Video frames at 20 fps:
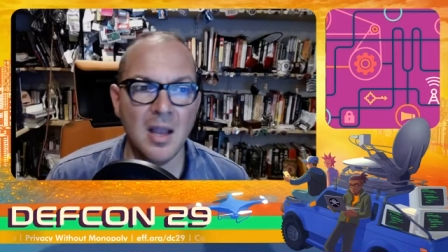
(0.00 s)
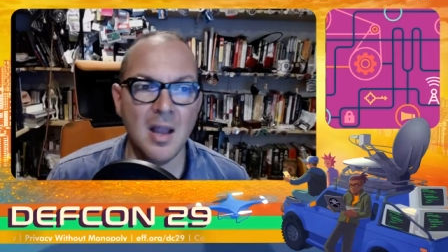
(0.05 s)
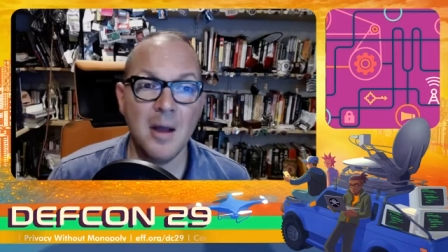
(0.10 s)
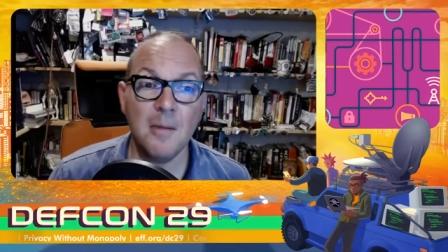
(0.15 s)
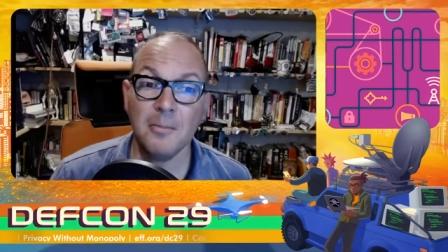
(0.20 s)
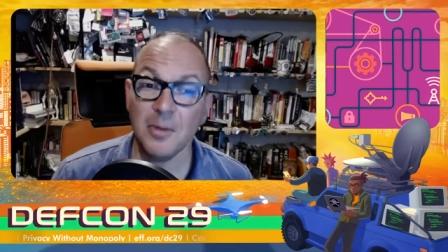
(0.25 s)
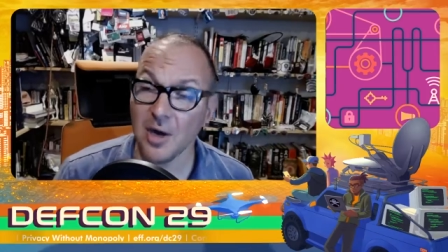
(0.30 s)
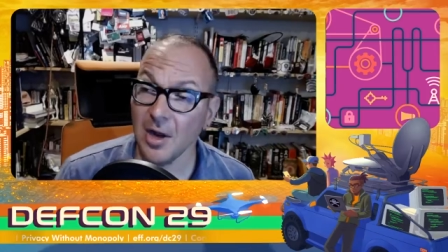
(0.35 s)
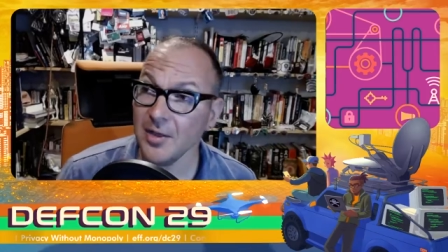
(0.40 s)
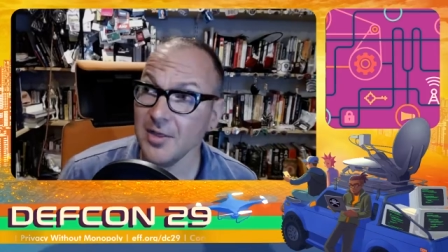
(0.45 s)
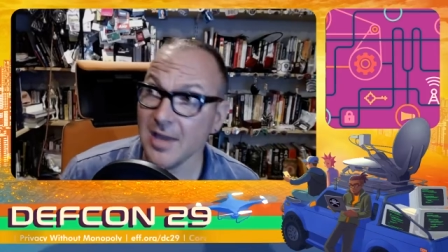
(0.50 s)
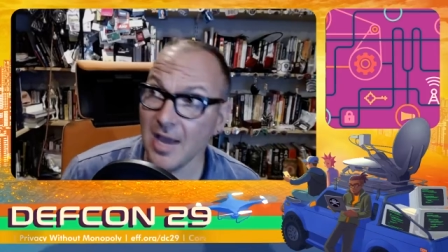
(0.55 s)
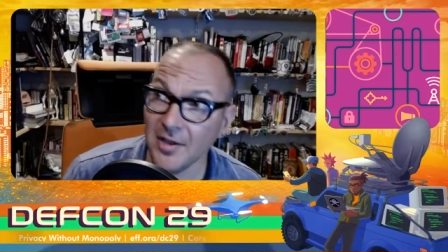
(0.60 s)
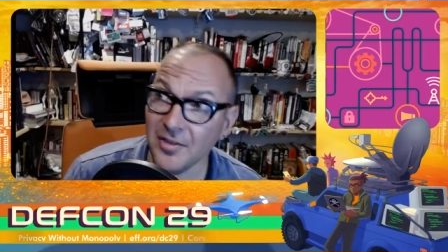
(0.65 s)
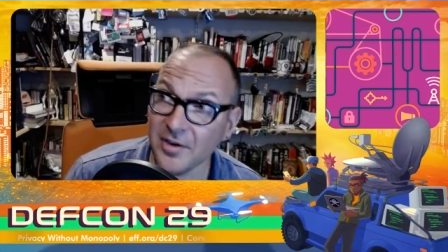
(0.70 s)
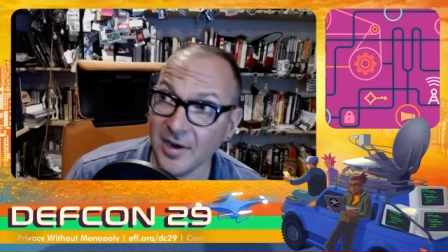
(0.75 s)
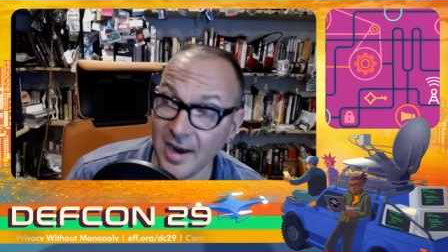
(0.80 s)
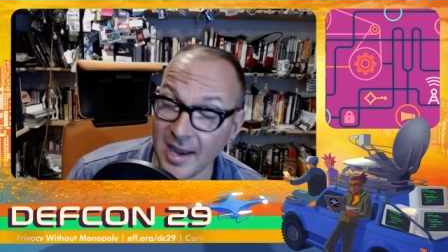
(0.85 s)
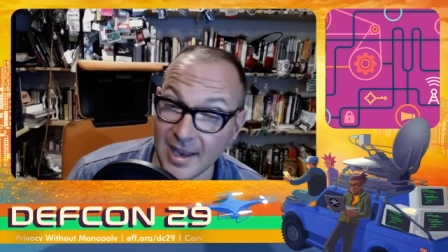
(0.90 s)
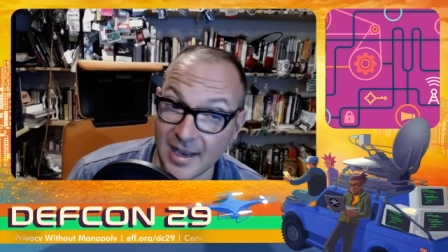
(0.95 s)
But on the
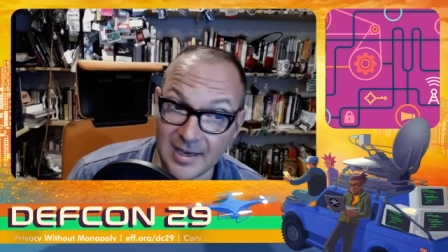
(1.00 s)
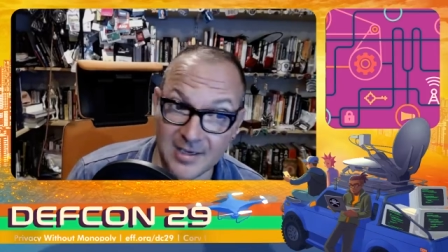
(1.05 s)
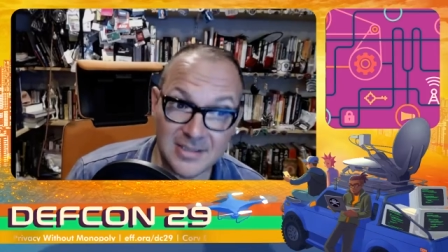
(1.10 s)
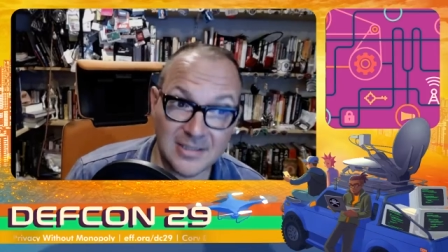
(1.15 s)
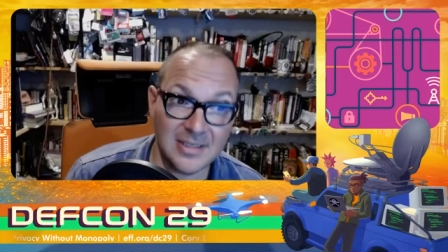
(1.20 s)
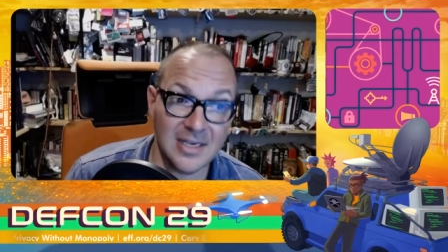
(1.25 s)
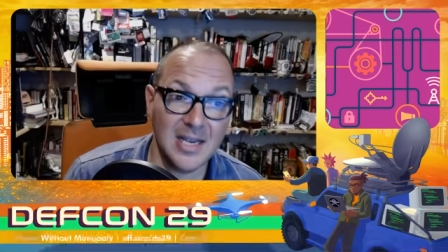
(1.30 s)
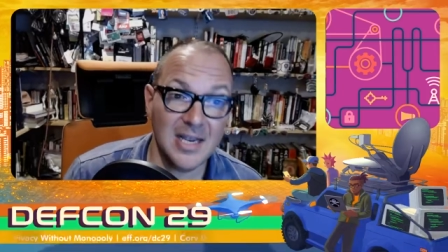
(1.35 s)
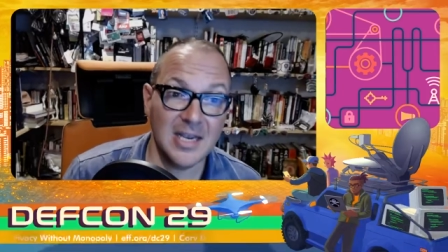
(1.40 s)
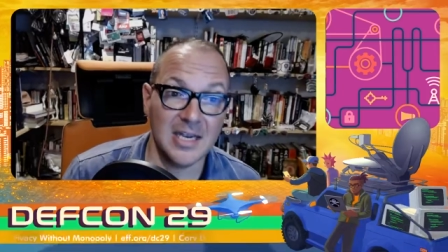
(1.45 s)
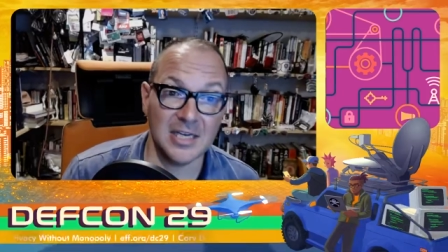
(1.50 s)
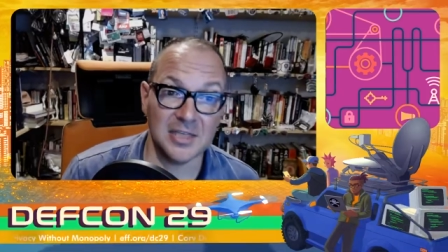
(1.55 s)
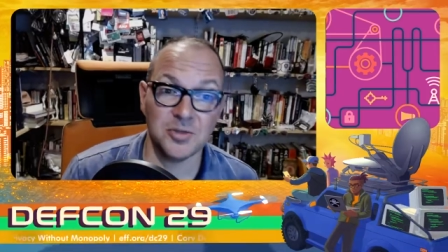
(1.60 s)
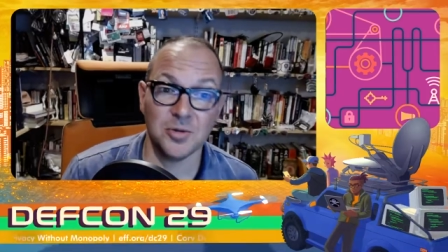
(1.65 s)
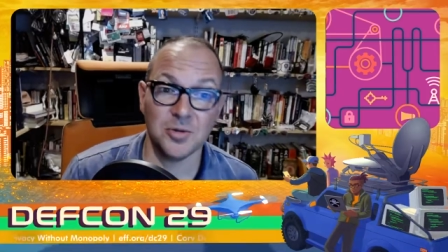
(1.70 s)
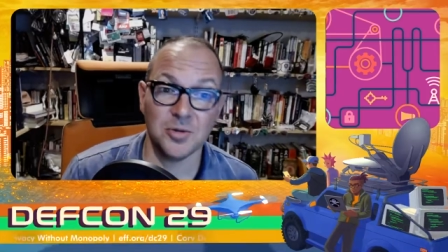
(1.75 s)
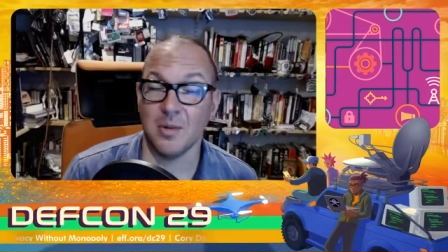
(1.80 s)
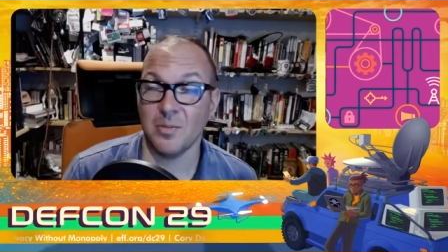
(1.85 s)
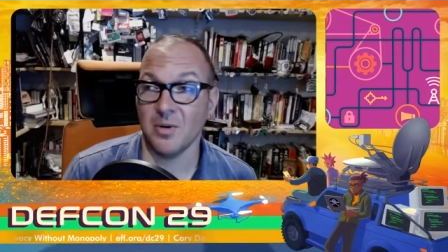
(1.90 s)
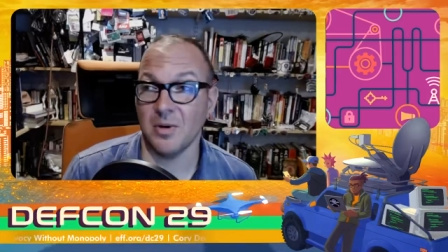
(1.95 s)
other hand,
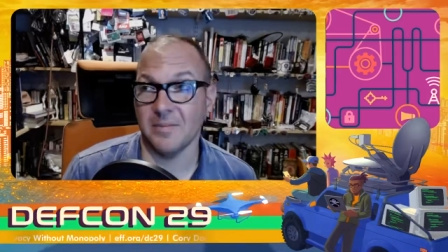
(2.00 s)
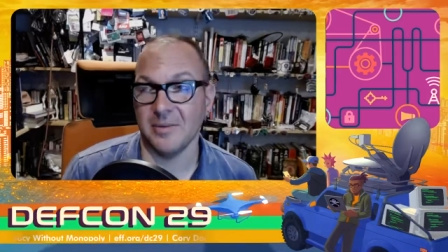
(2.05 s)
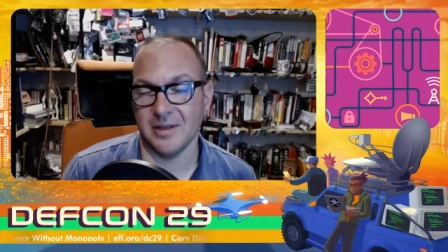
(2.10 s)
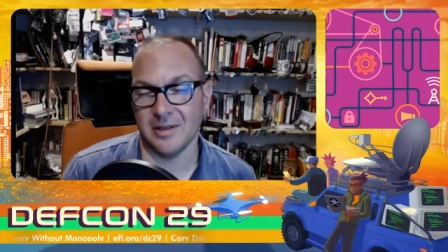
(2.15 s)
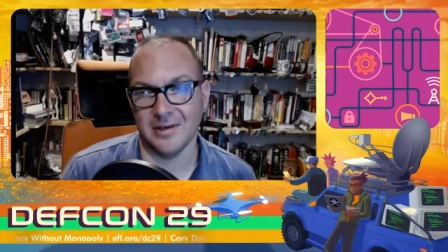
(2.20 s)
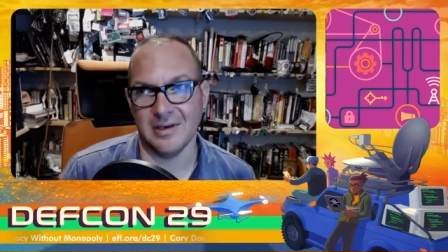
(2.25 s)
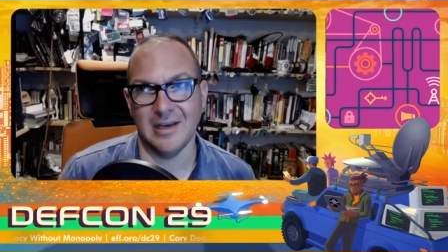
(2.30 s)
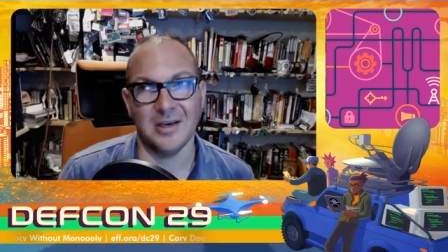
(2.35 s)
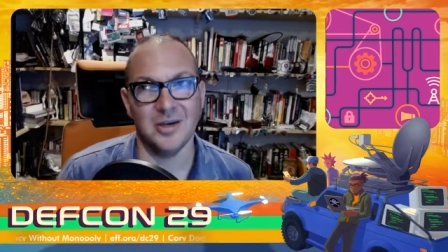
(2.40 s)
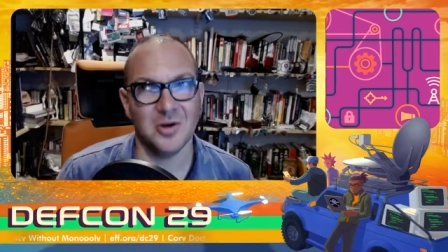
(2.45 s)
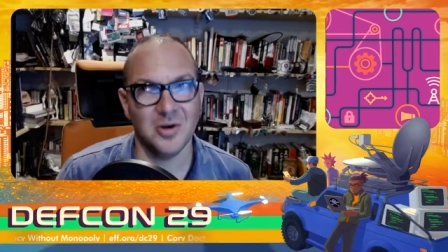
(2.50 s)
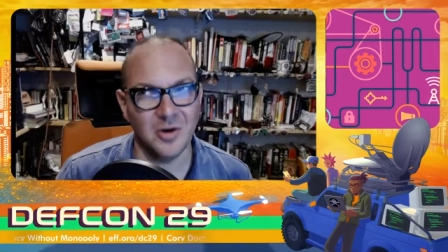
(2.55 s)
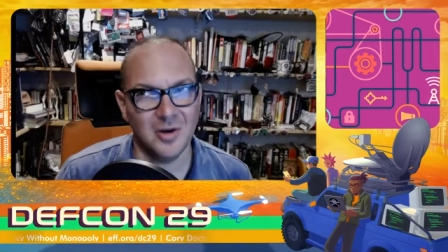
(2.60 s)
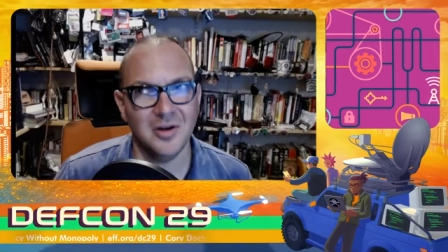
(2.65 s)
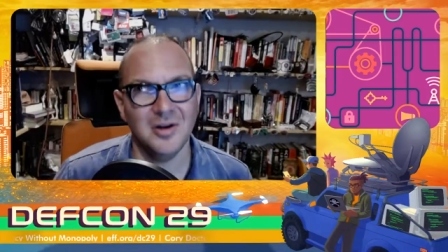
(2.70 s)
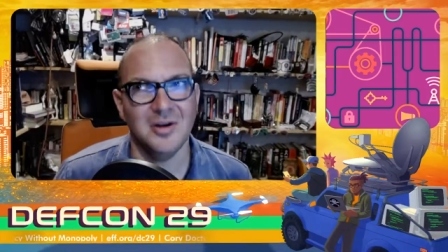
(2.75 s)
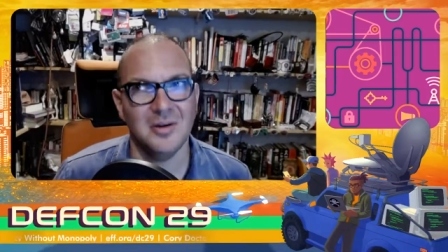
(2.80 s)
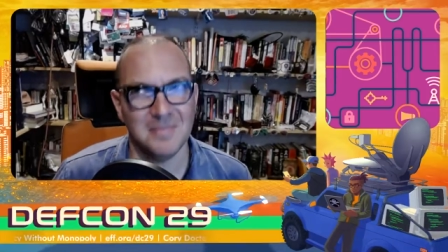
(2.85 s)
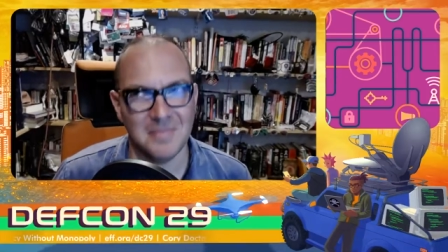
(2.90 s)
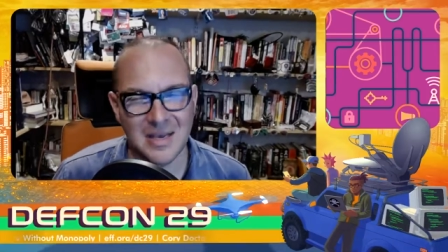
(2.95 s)
interoperability
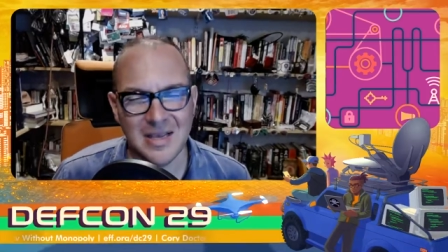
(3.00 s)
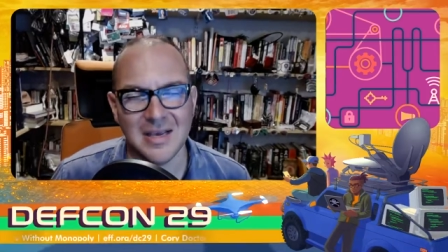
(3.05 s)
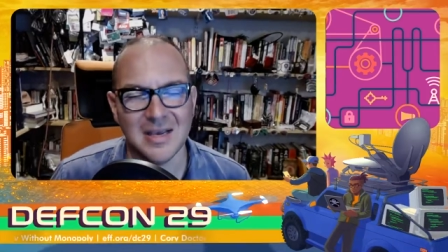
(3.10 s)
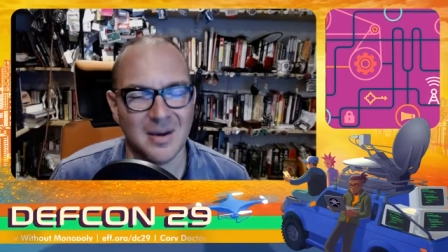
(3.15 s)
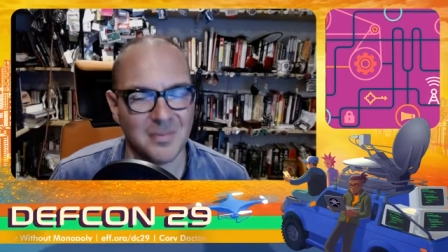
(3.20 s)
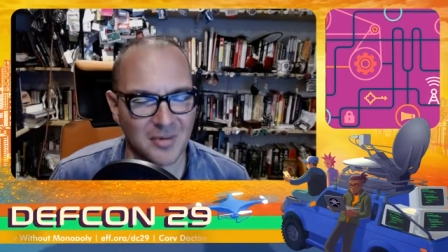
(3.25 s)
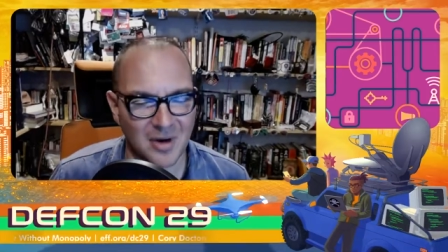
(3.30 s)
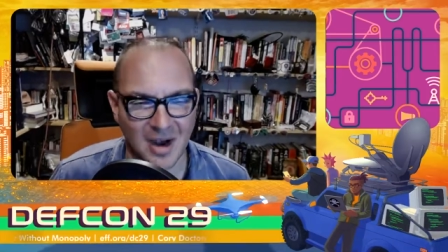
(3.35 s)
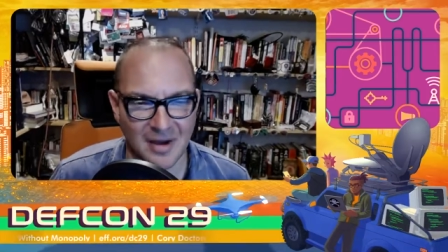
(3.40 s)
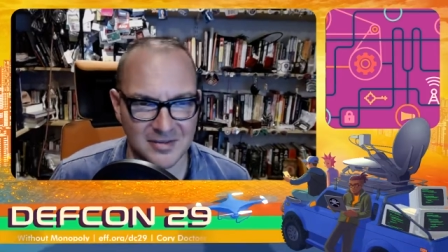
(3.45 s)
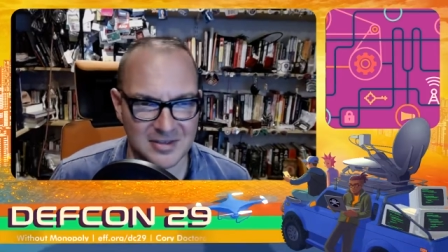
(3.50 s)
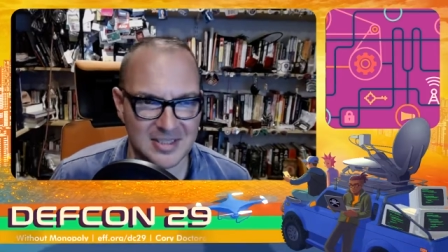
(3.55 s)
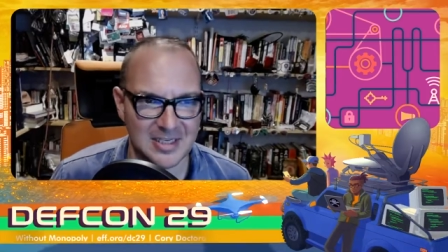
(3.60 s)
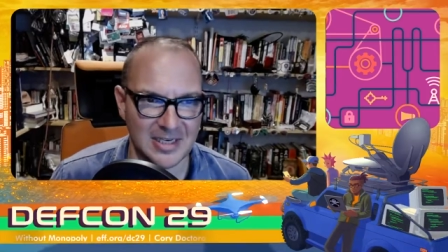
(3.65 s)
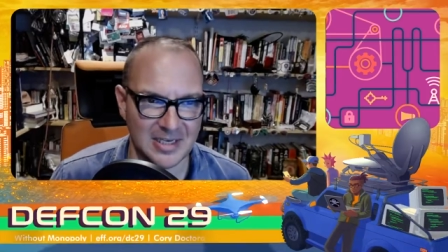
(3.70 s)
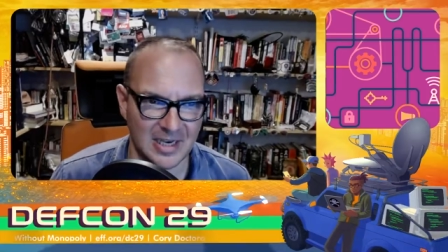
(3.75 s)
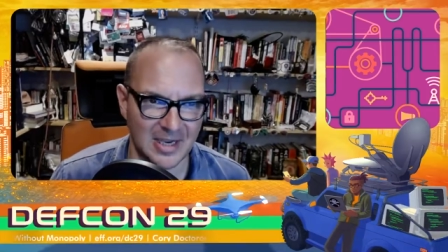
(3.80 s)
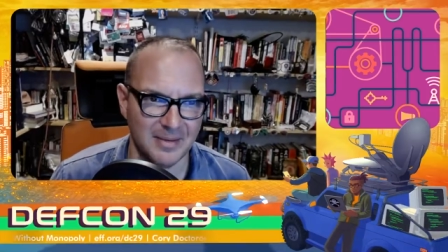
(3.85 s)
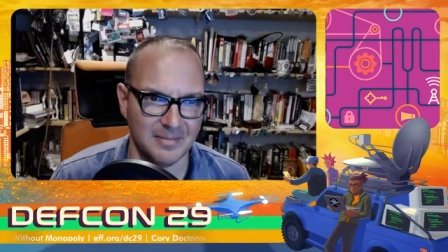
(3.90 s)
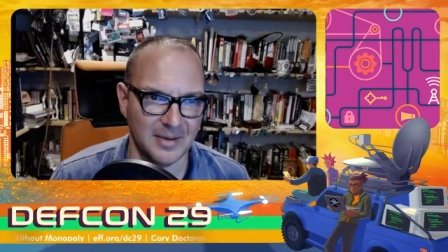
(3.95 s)
could be a privacy
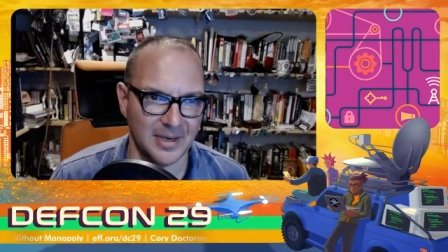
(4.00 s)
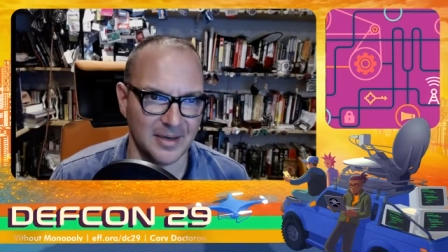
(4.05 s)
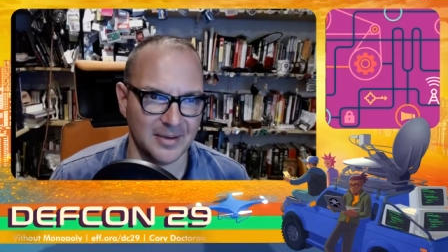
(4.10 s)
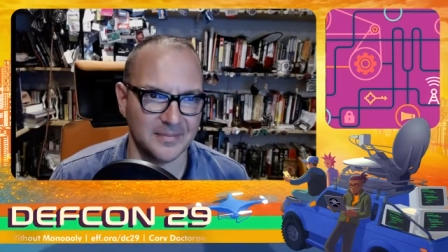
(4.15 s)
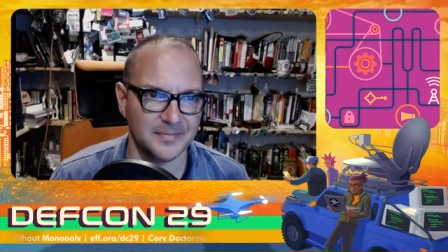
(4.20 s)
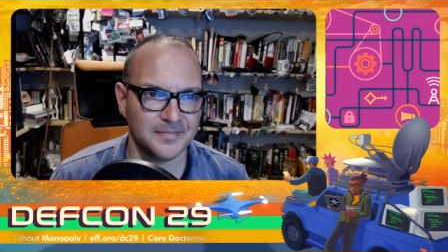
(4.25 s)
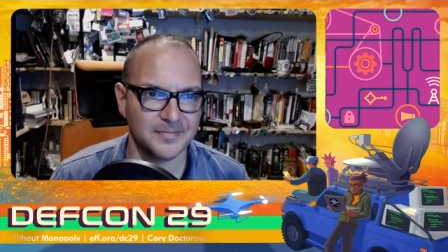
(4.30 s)
nightmare.